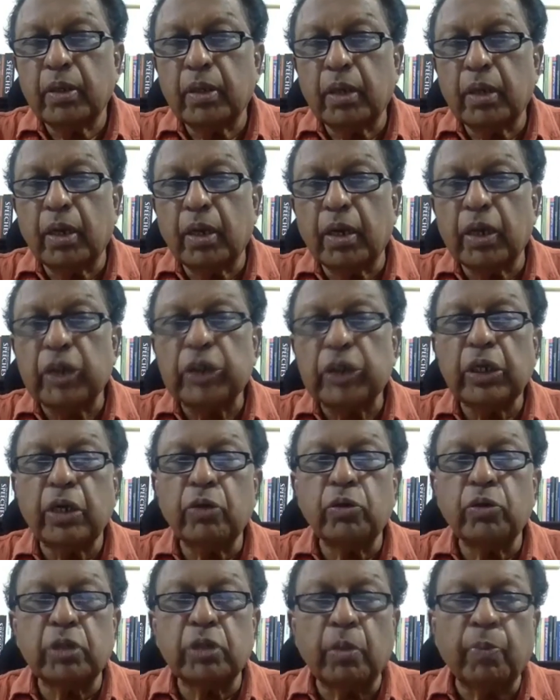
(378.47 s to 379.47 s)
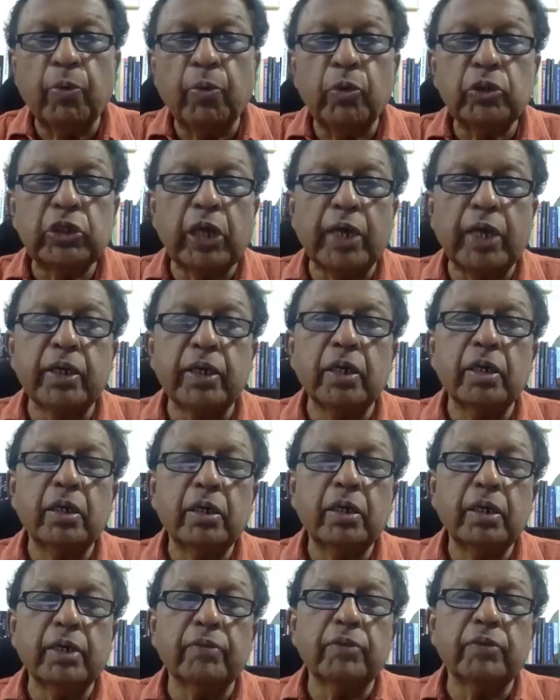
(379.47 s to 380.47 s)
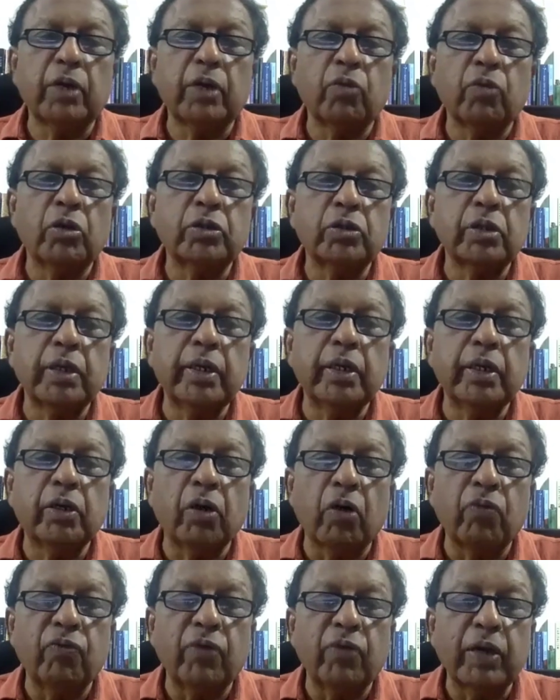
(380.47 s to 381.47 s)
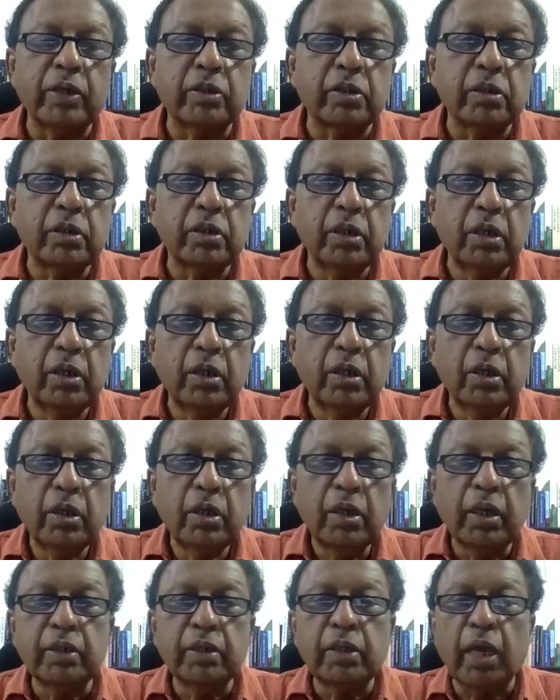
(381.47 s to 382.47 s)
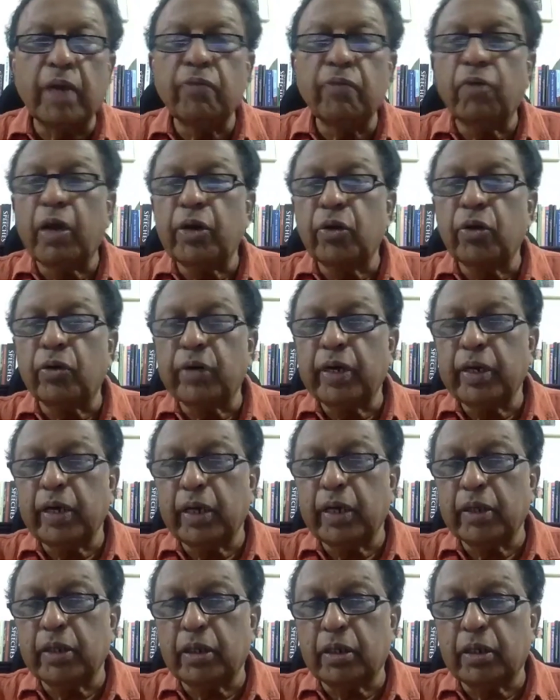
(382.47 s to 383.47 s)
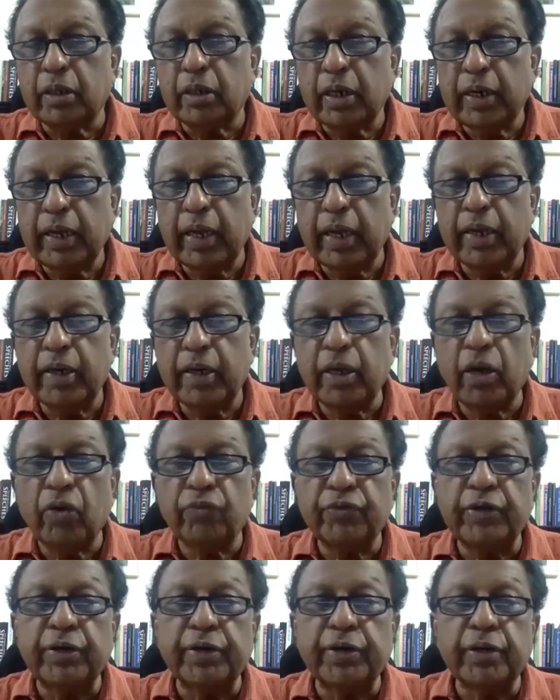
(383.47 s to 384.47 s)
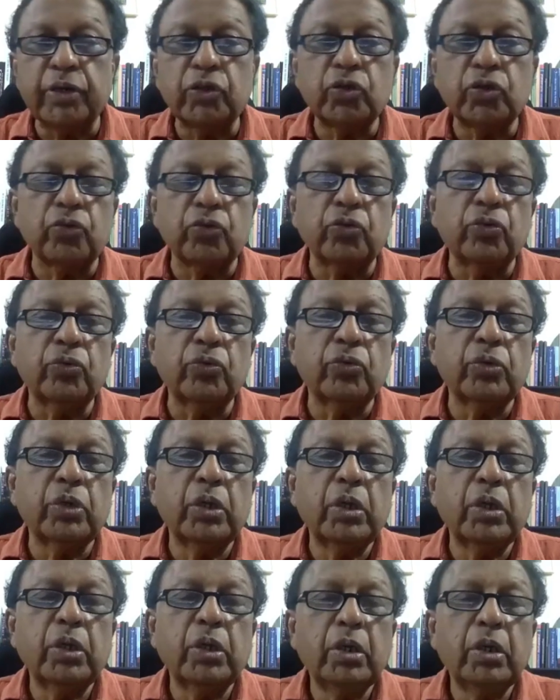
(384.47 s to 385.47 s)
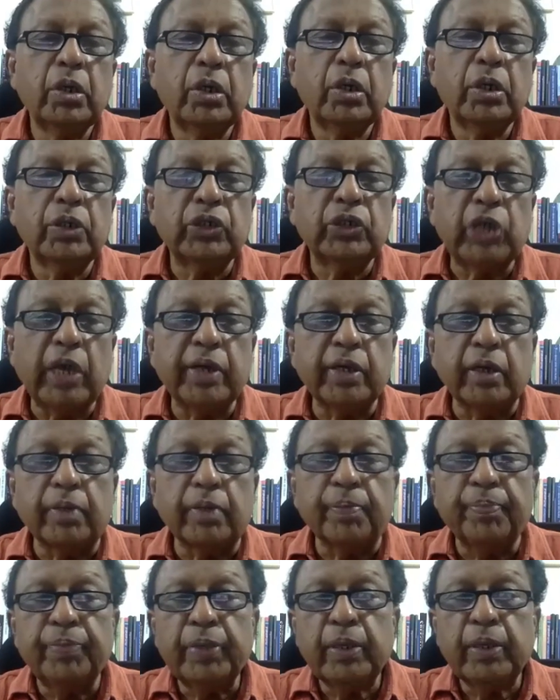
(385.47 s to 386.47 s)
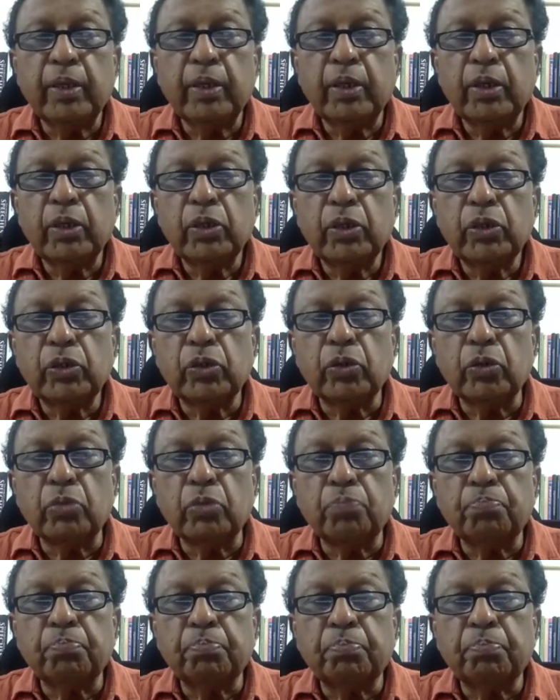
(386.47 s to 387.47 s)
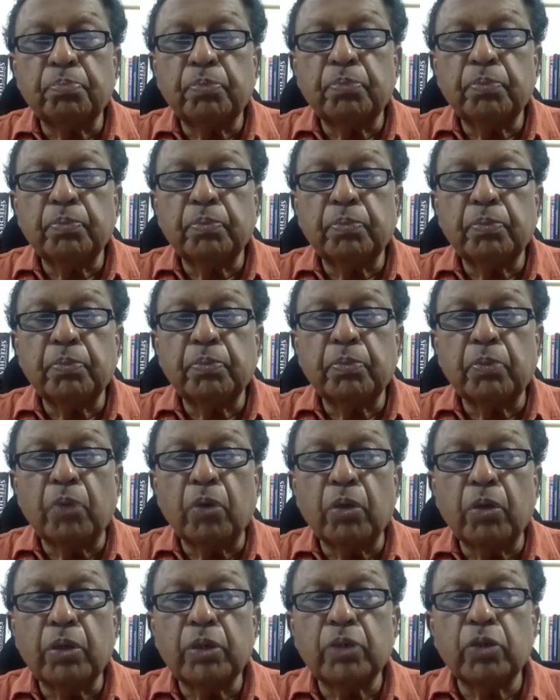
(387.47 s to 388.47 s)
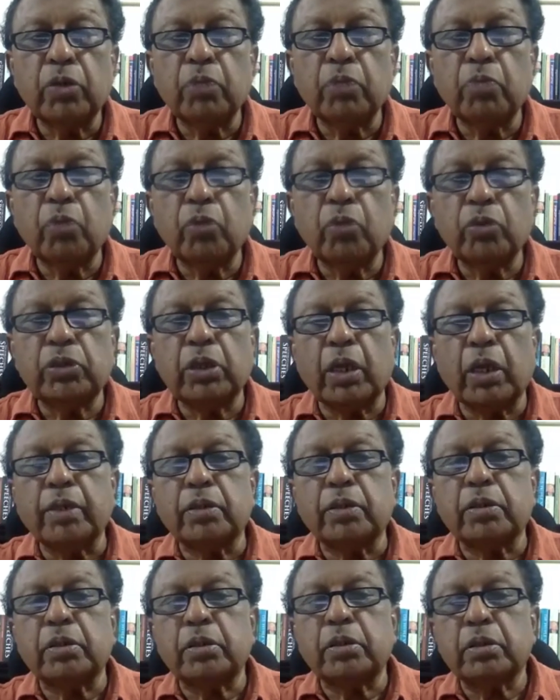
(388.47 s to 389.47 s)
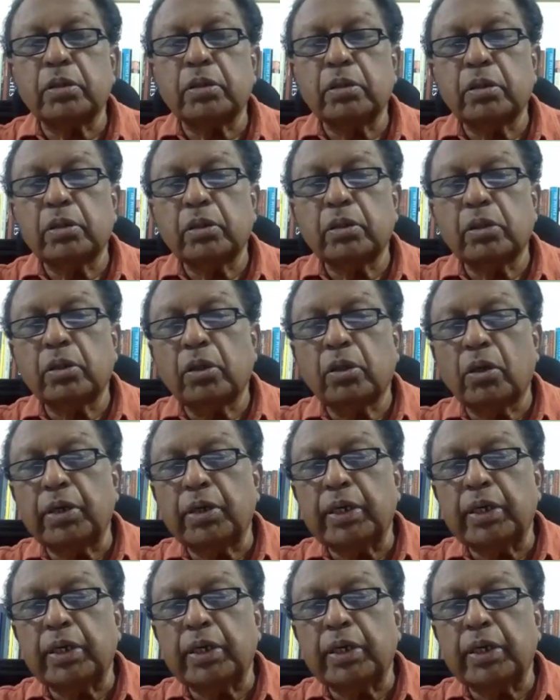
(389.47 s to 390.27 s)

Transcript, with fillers: uh, Russia to support China if there was any conflict in Taiwan or any other area of interest to China. So all this on both sides, on